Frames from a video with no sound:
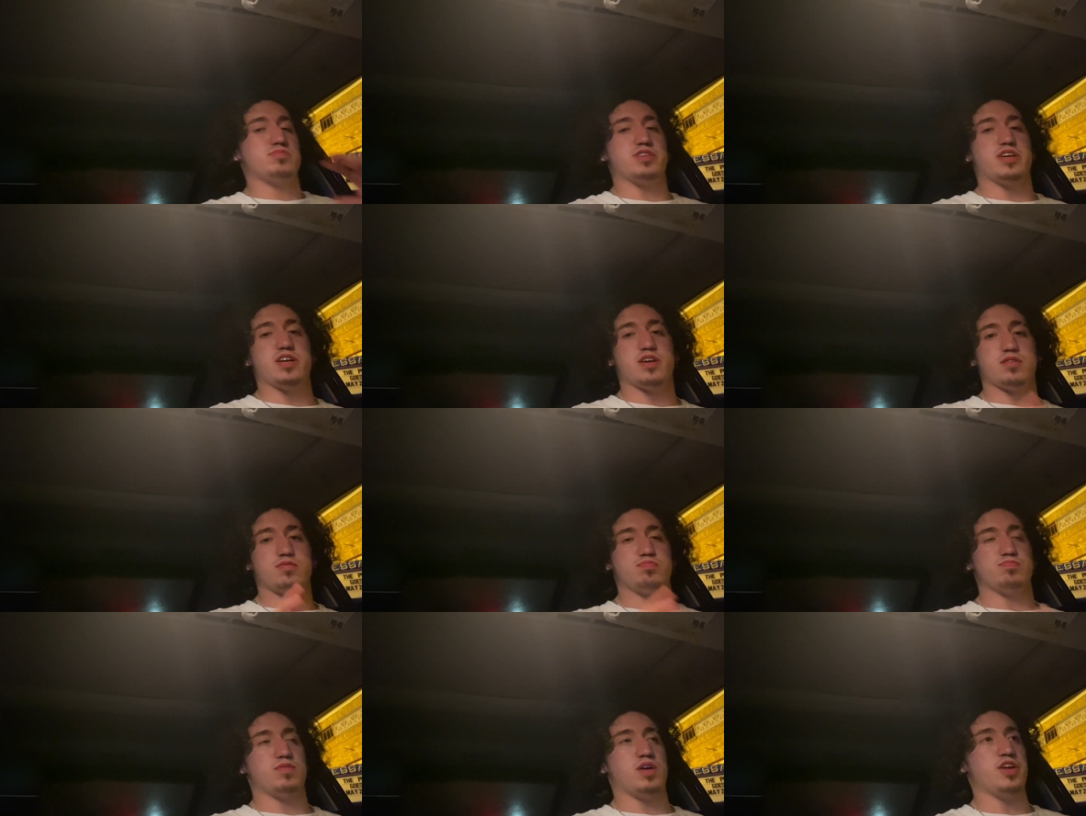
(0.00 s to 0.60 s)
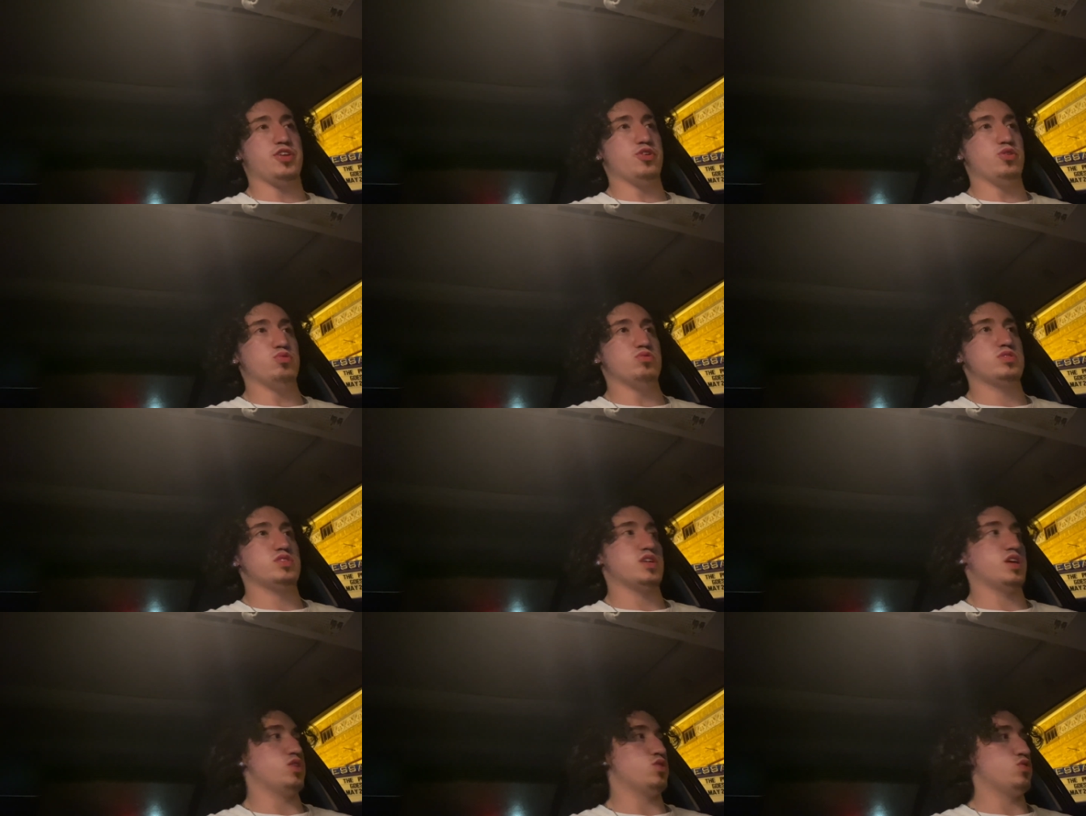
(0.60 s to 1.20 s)
Yeah, I know
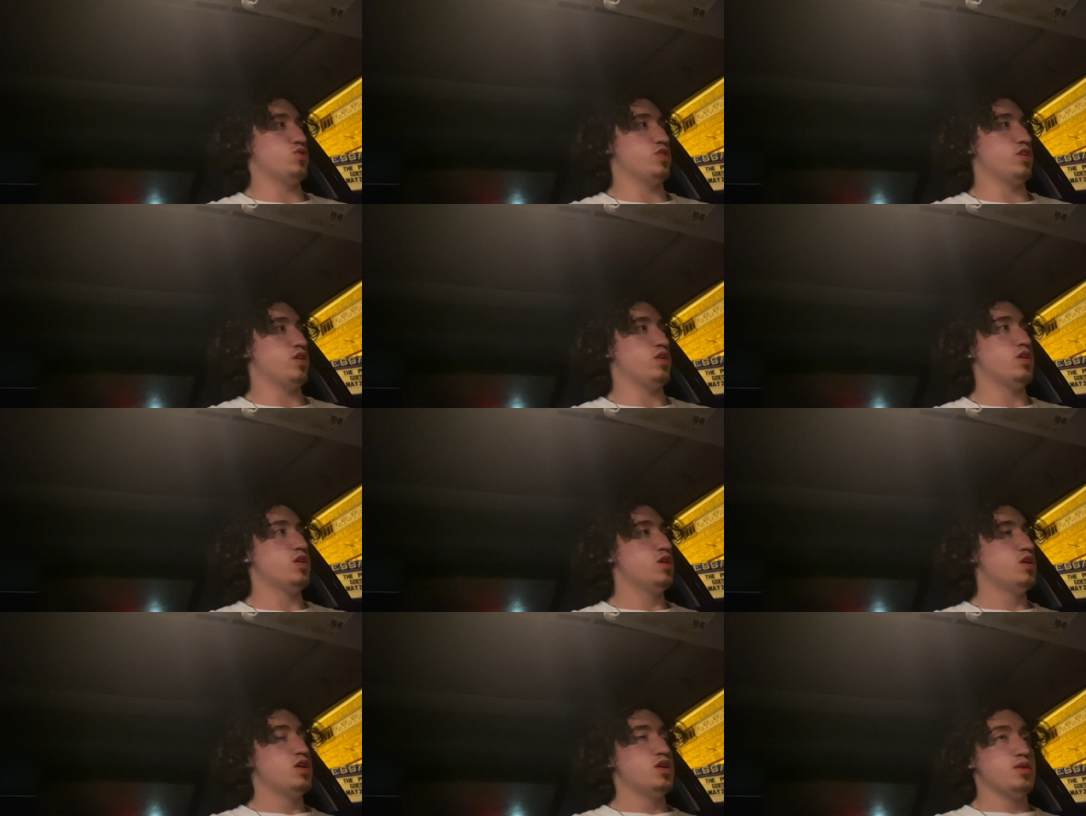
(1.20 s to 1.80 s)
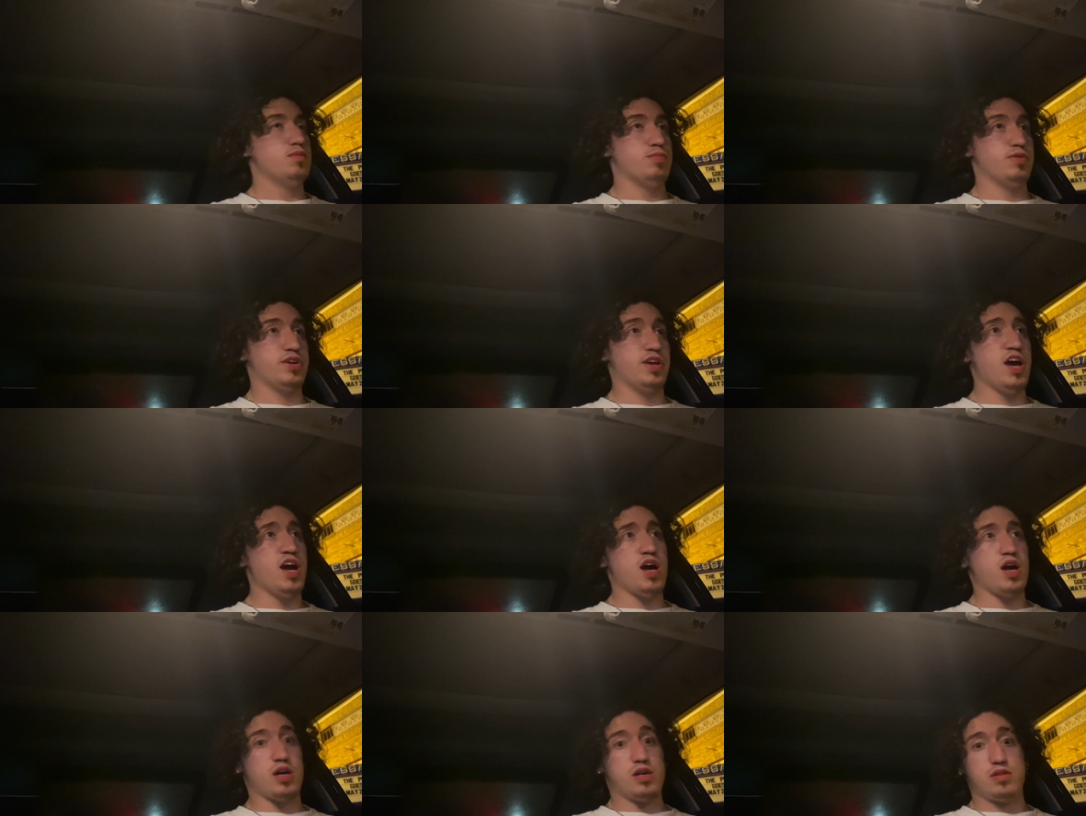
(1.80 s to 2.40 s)
it's not all that. But
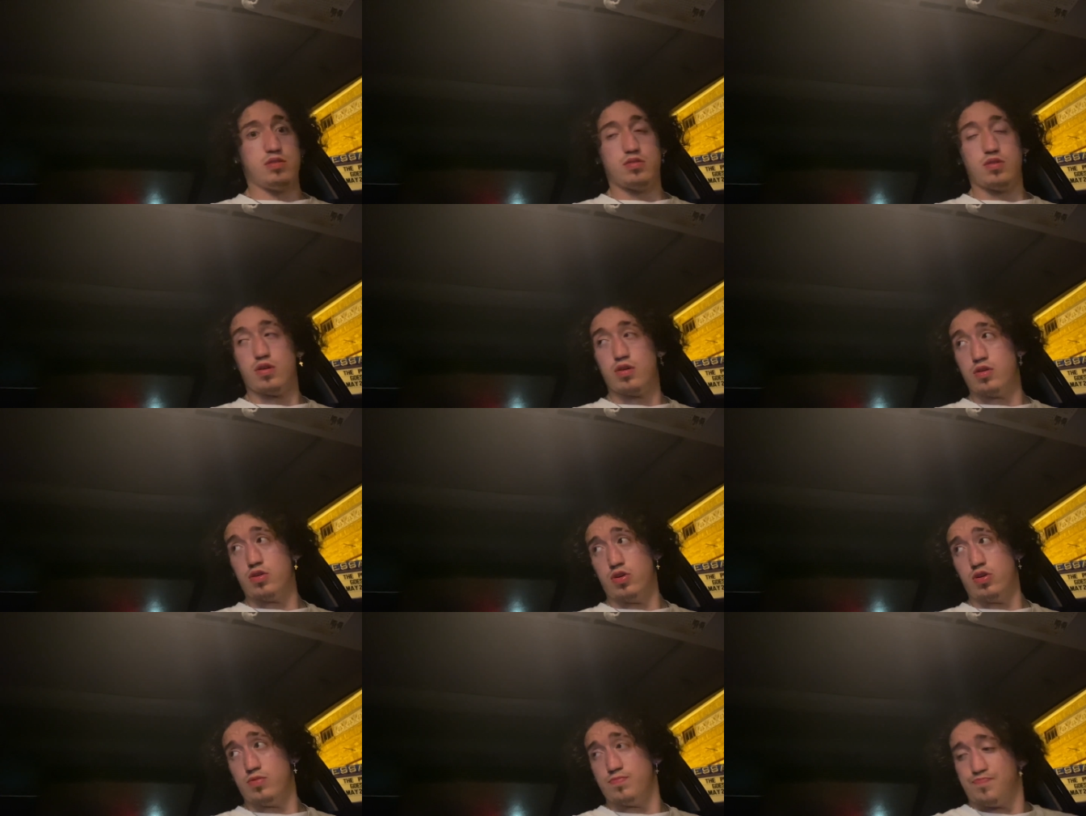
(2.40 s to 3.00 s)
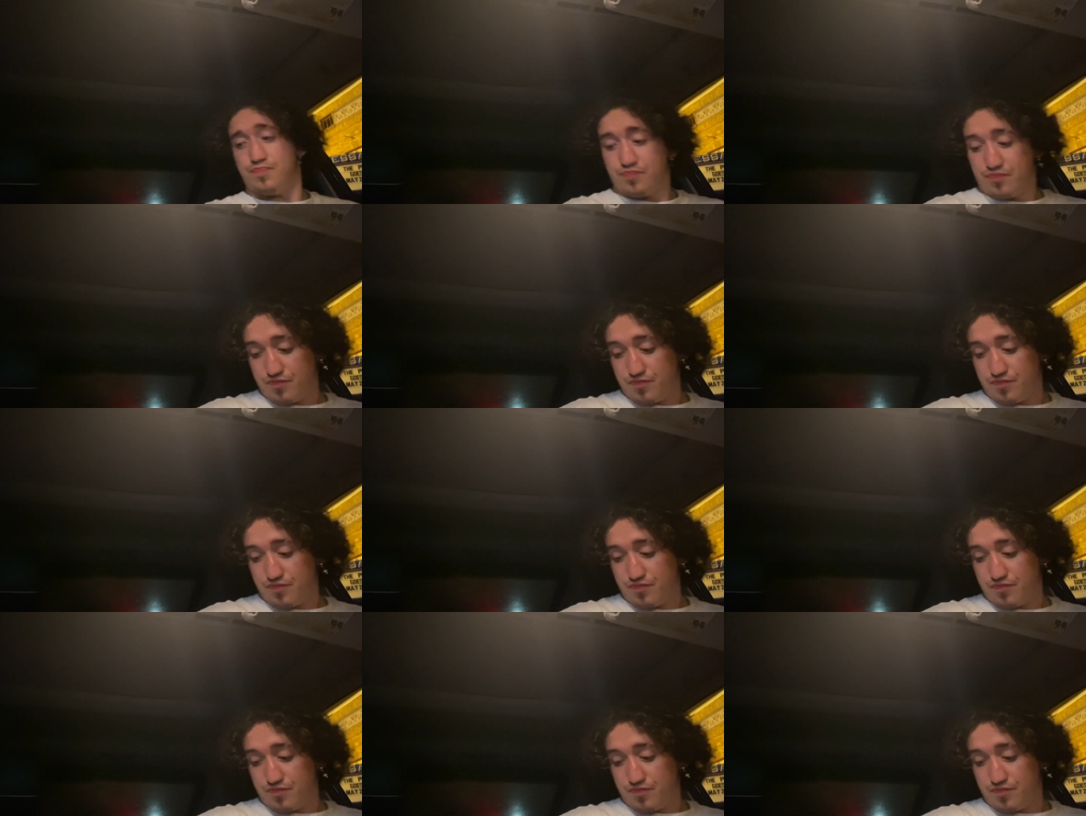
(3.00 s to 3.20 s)
yeah, um,